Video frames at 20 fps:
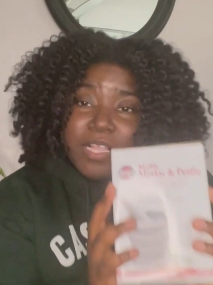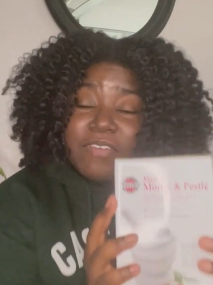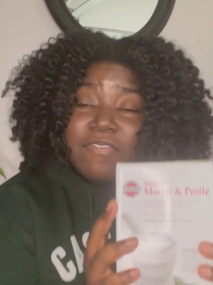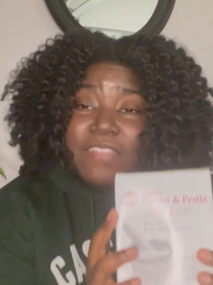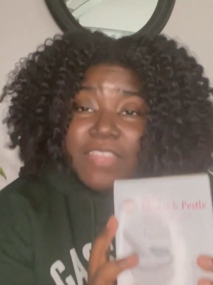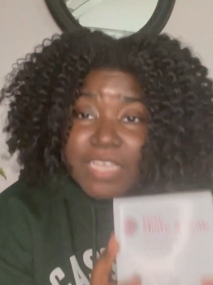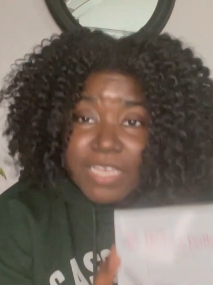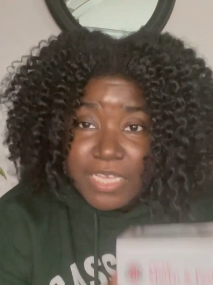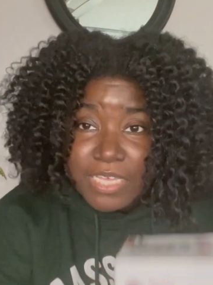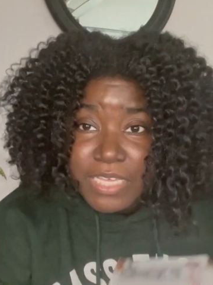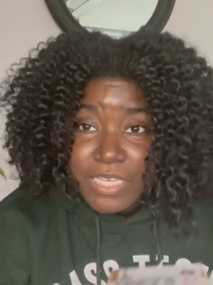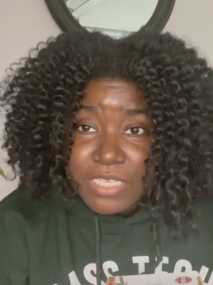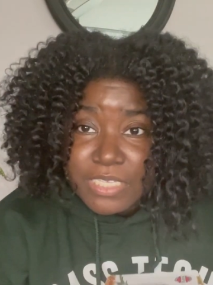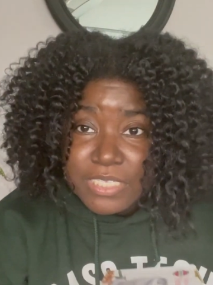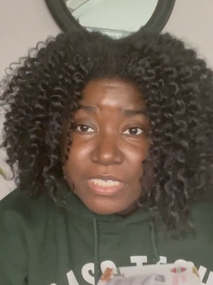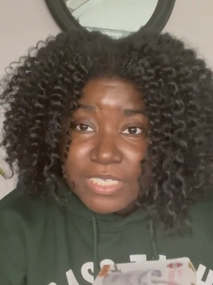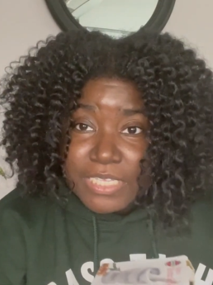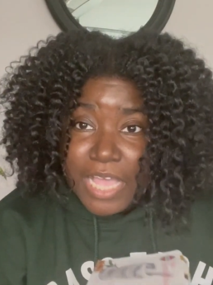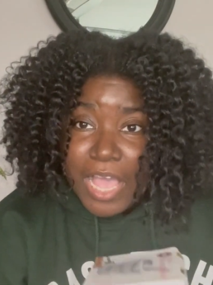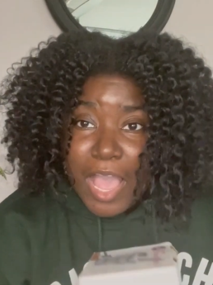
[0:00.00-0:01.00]

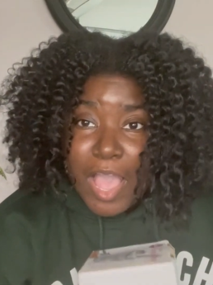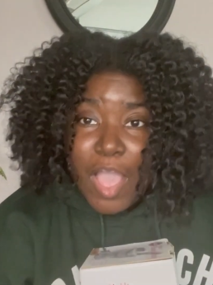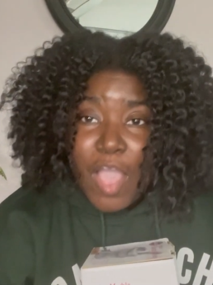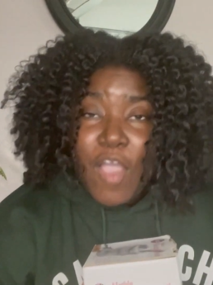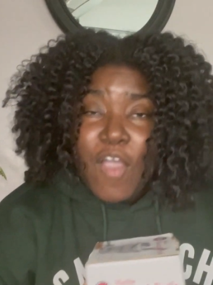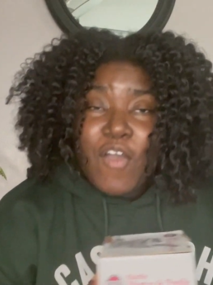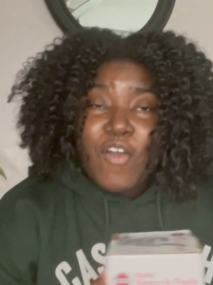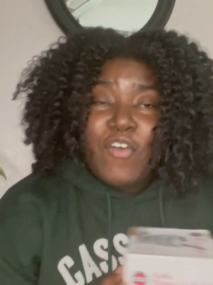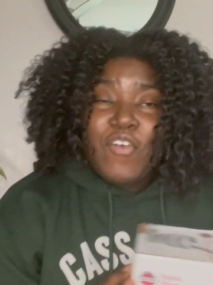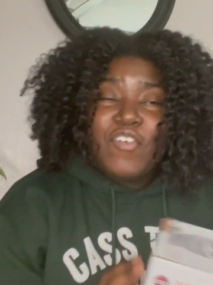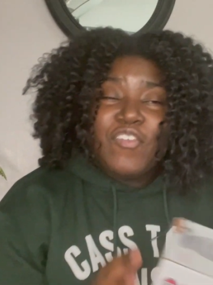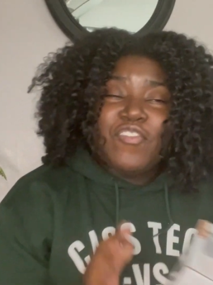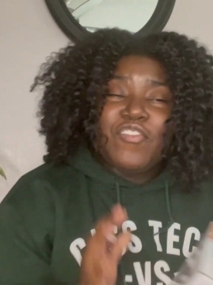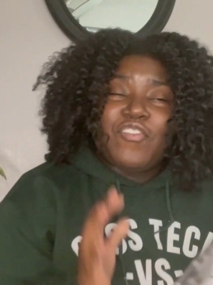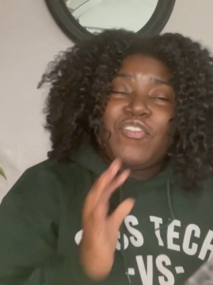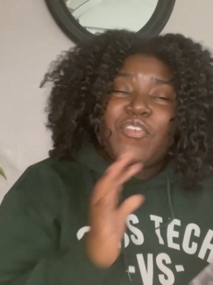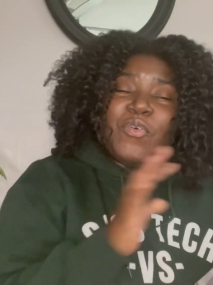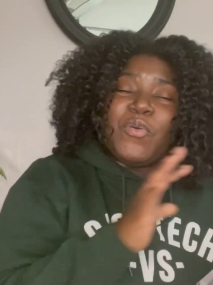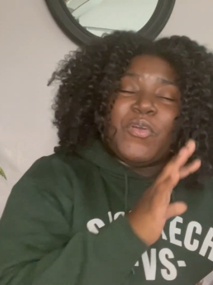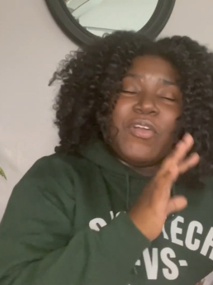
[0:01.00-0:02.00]
these
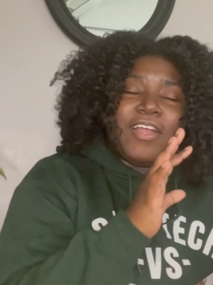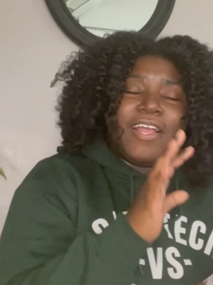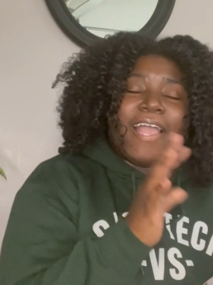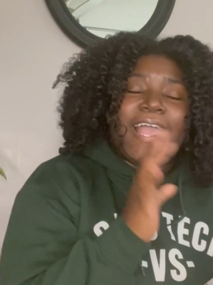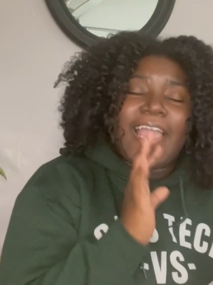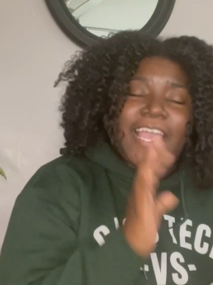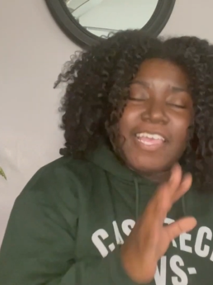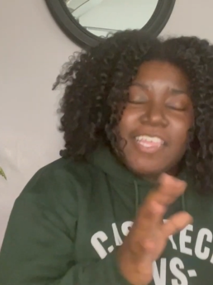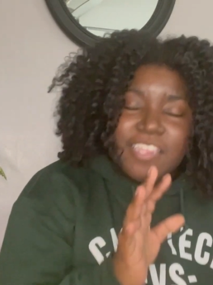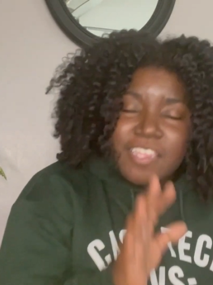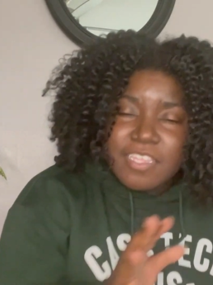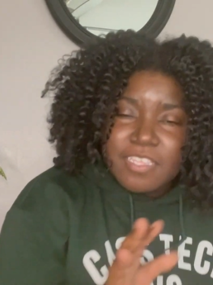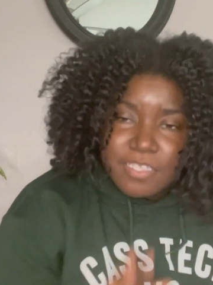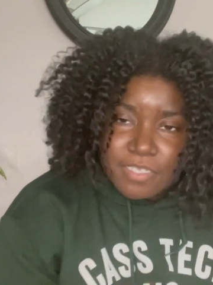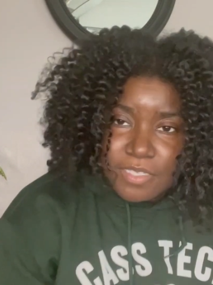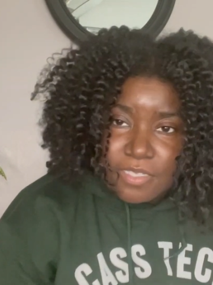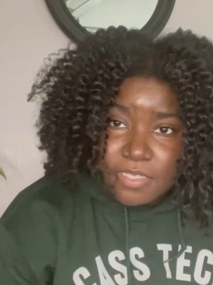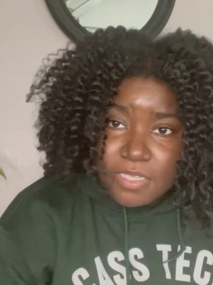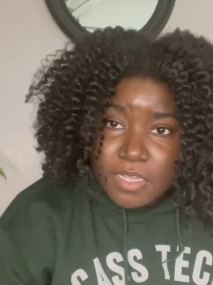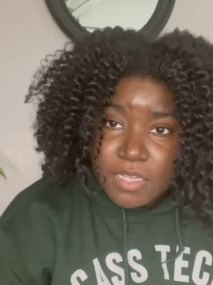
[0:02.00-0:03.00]
for
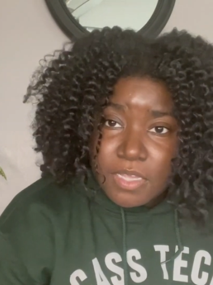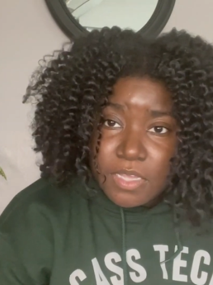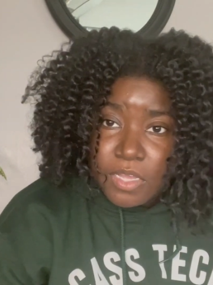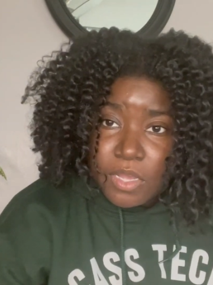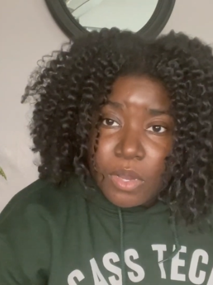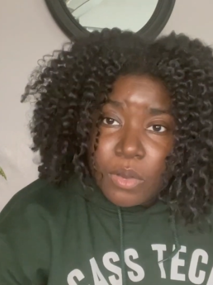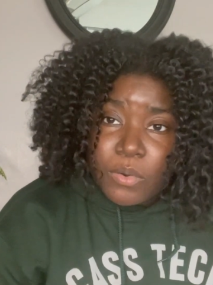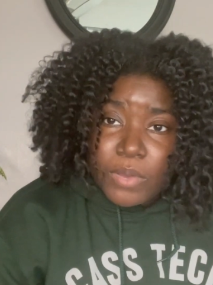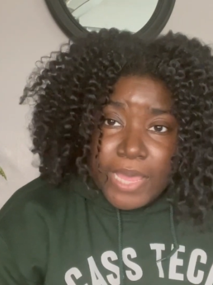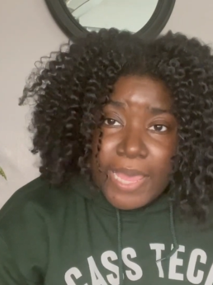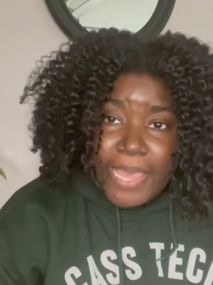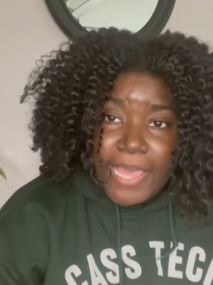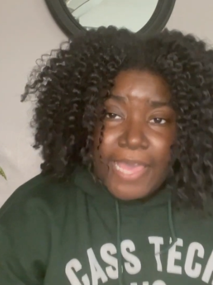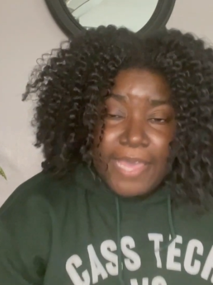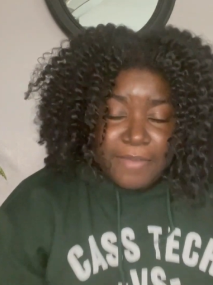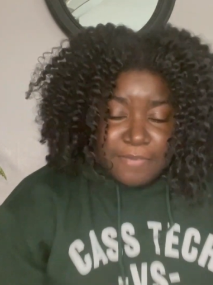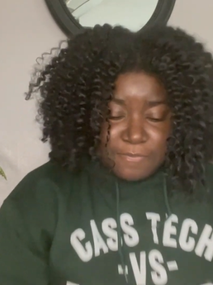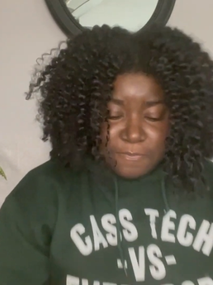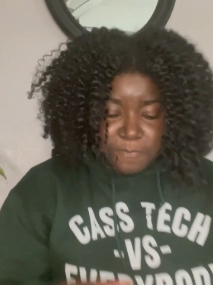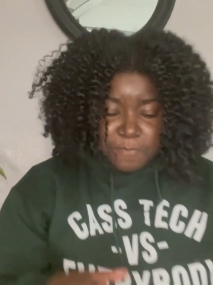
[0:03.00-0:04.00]
ages, okay?